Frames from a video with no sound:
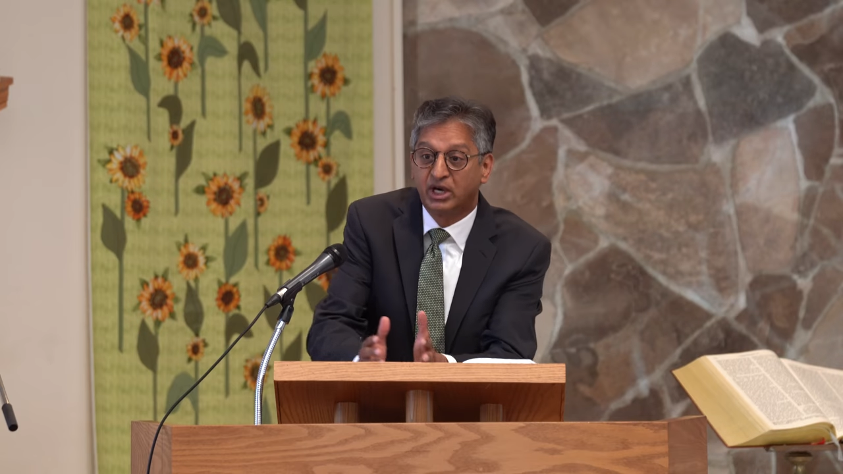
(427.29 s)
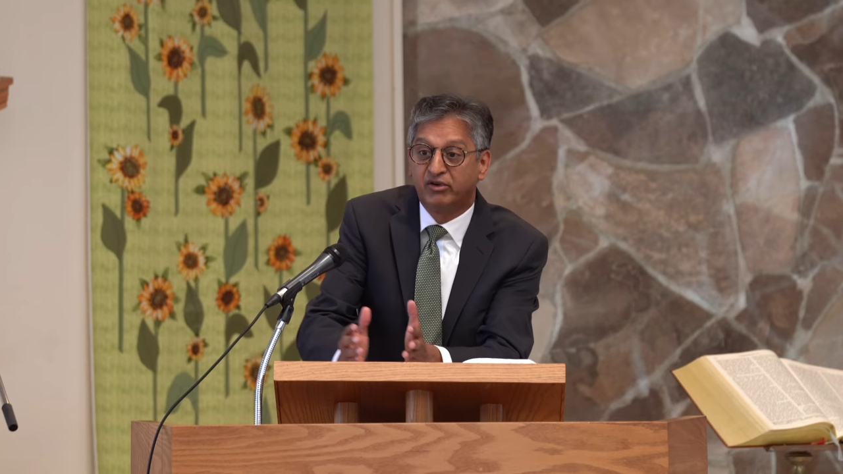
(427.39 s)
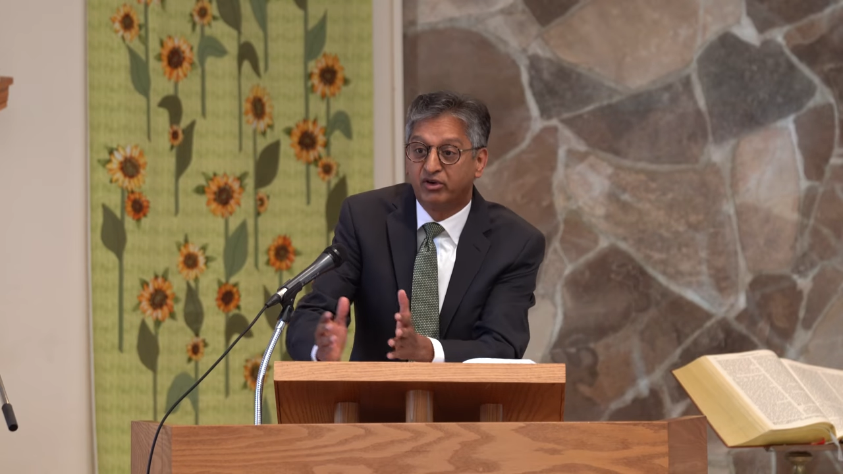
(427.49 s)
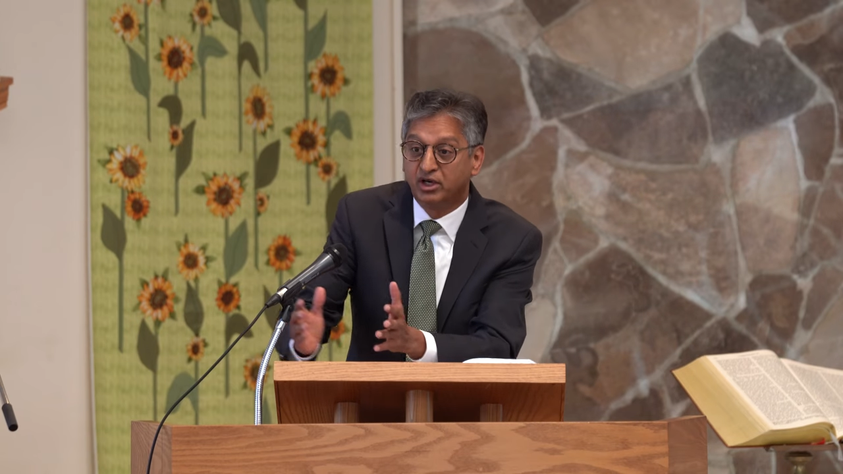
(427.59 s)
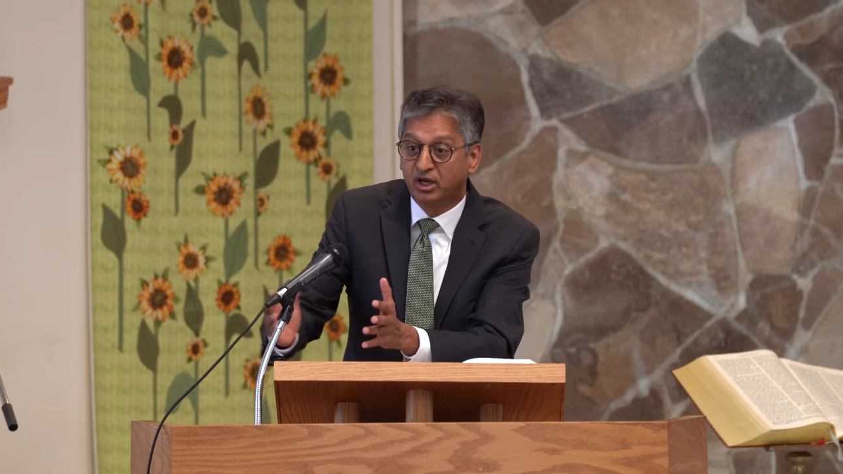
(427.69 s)

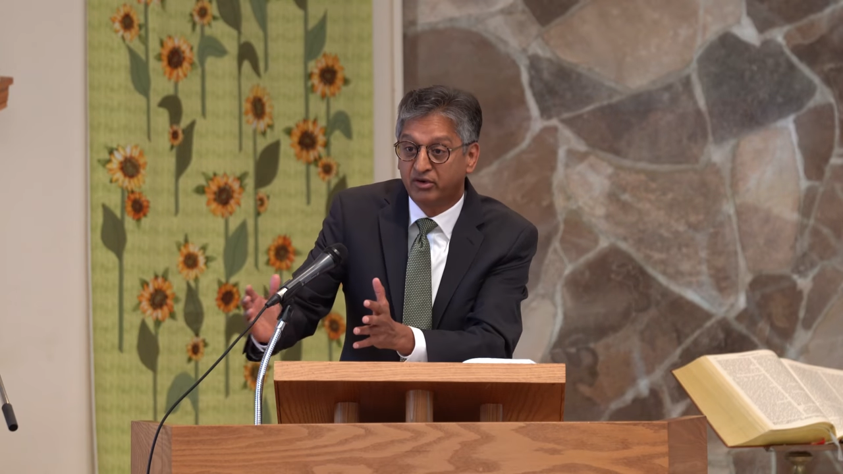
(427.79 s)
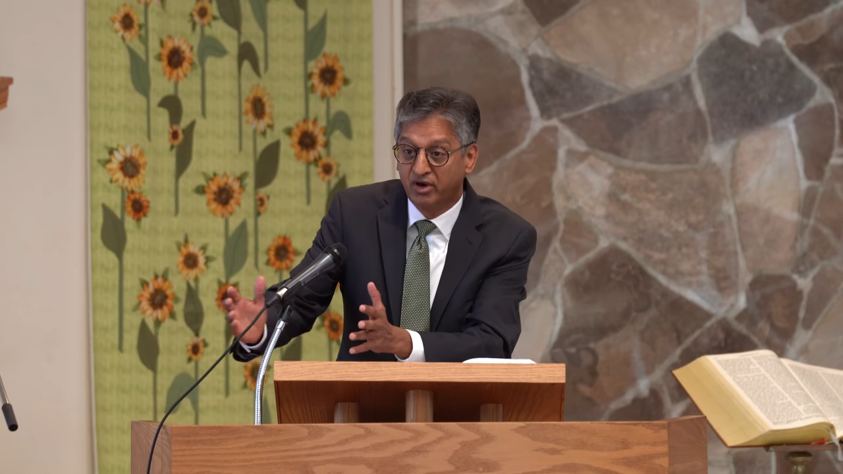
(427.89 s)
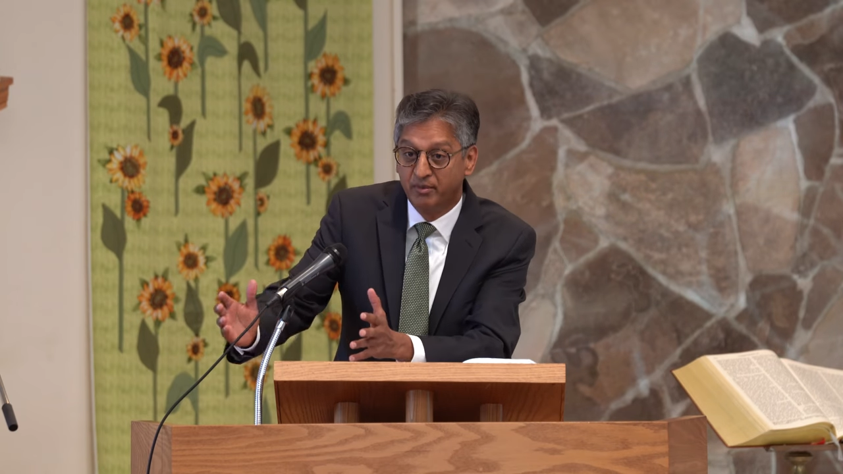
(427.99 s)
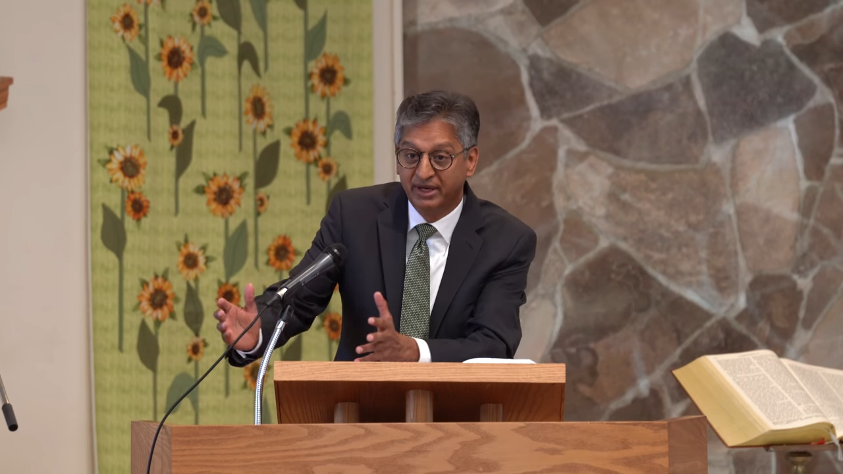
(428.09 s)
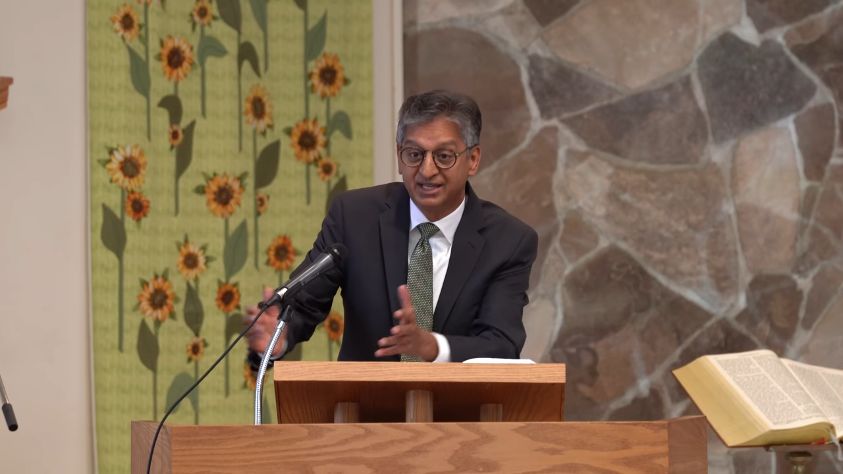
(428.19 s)
whatever your
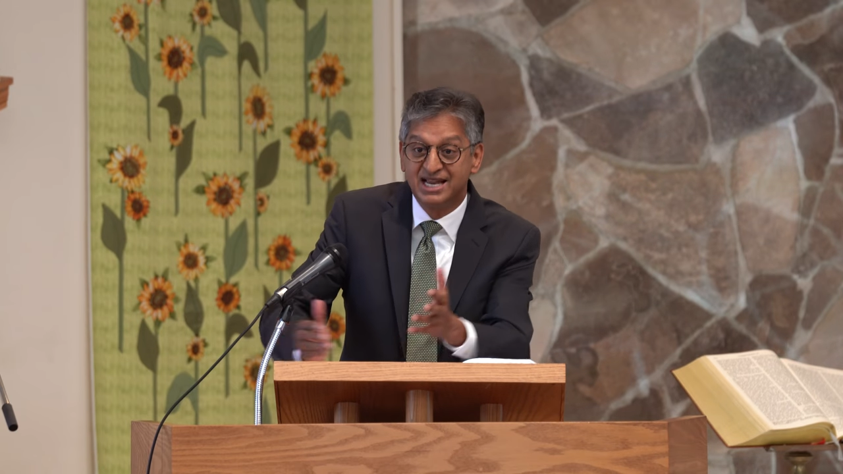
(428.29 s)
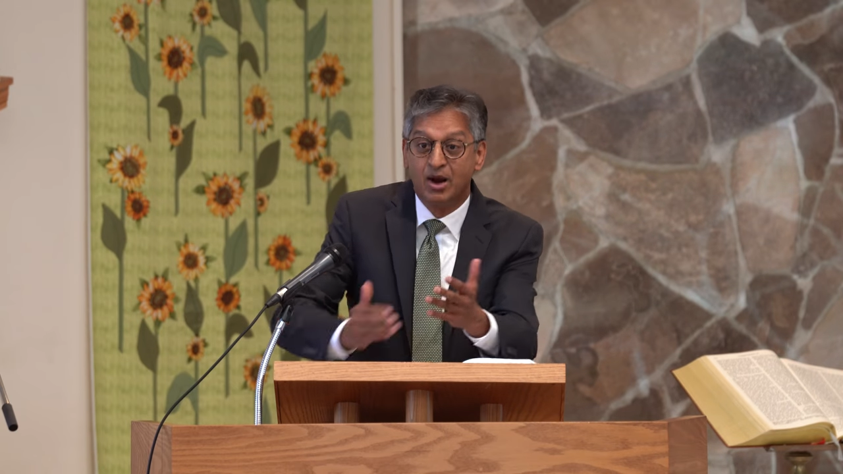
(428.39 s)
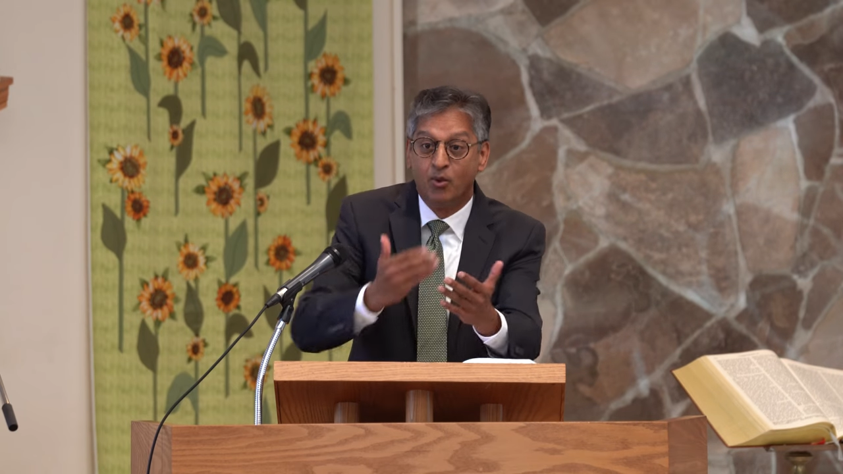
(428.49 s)
agreement is,